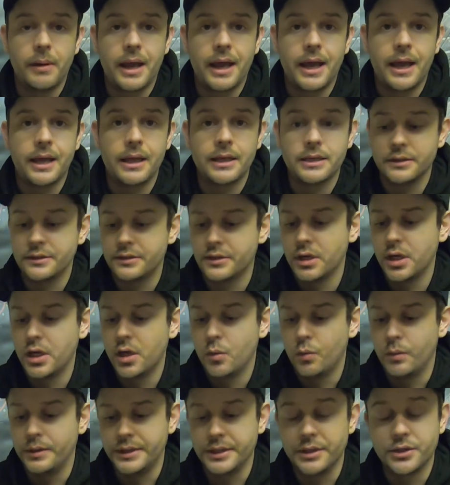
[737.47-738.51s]
And
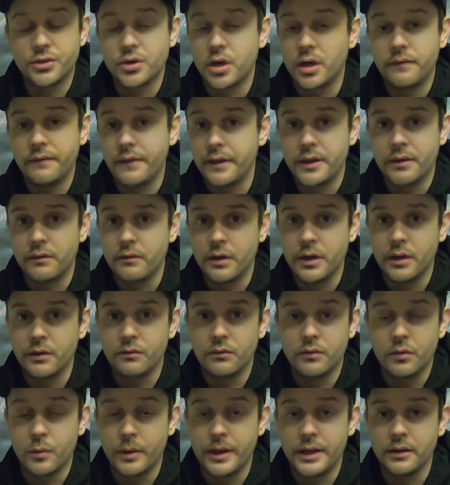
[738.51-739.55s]
we didn't try and invent the real,
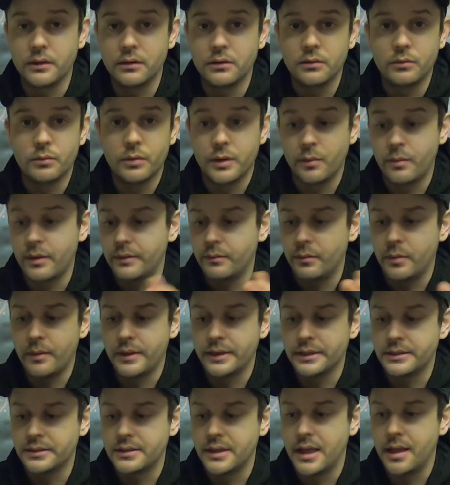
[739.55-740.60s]
real wheel. We went we
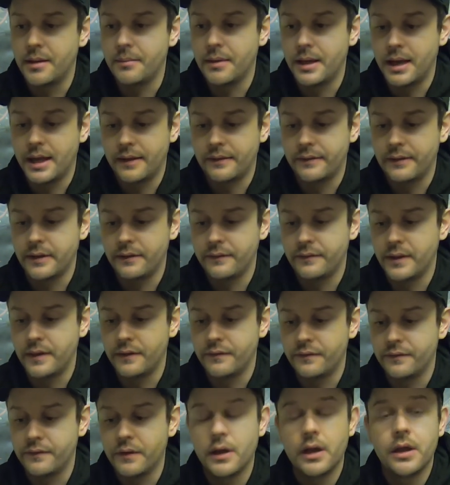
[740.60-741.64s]
went to them and they've
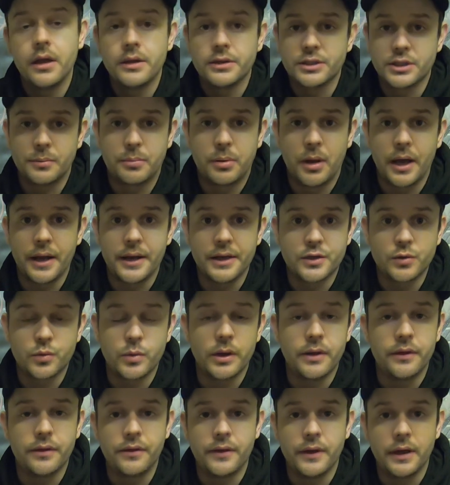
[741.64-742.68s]
they've supplied us
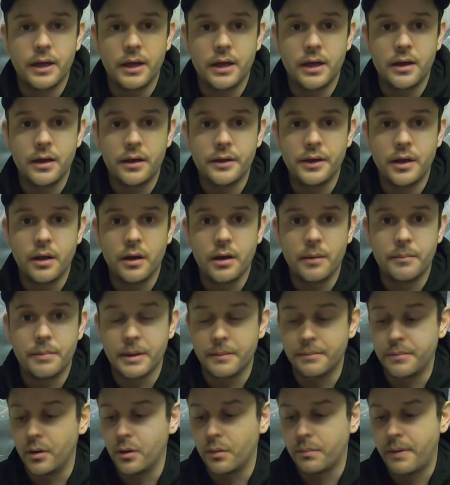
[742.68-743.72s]
with uh, you know a big
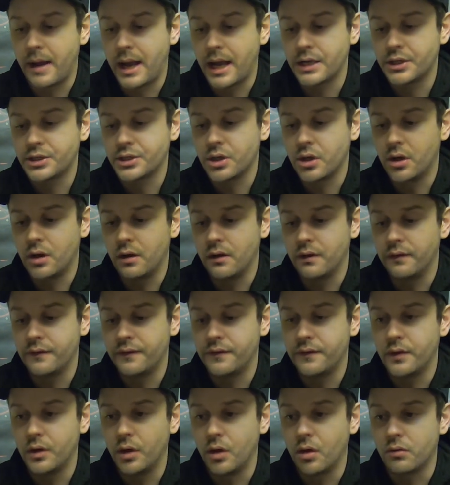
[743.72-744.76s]
bulk batch of
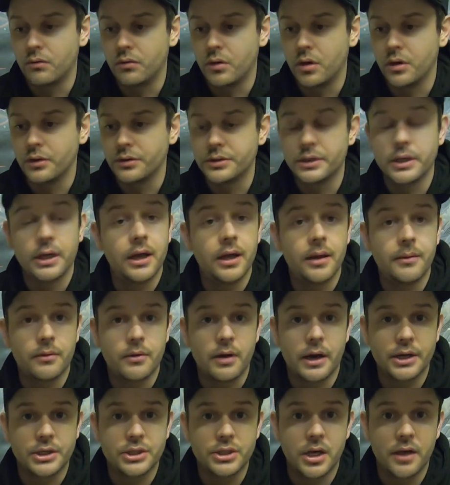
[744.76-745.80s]
long rod uh,
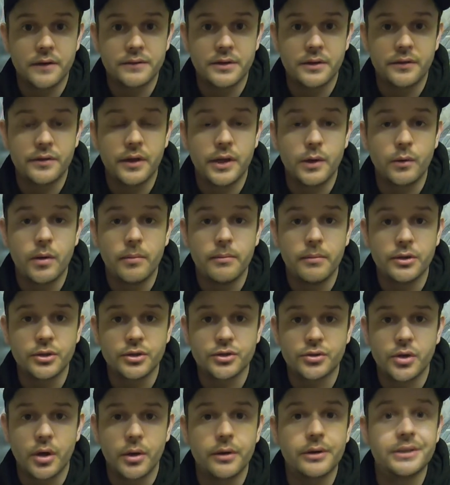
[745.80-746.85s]
crankshafts at thirty-one mil
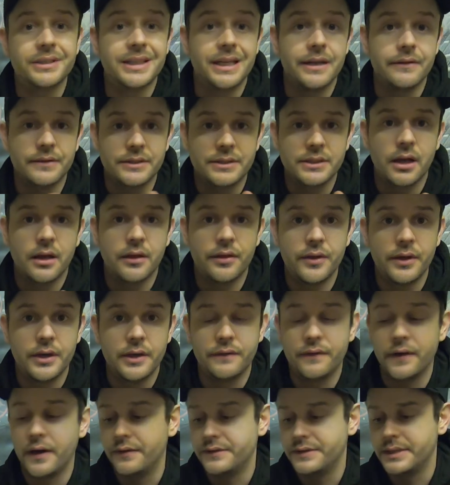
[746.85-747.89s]
stroke to give us our
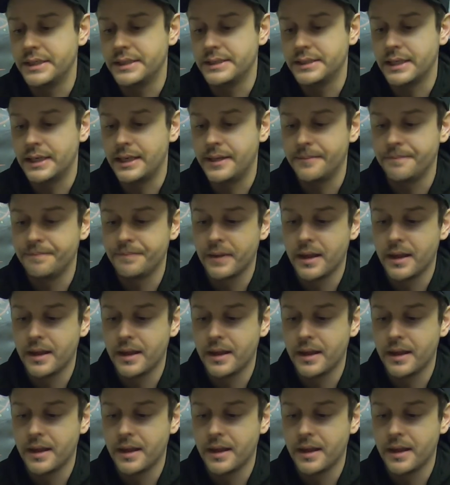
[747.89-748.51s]
thirty-five C C.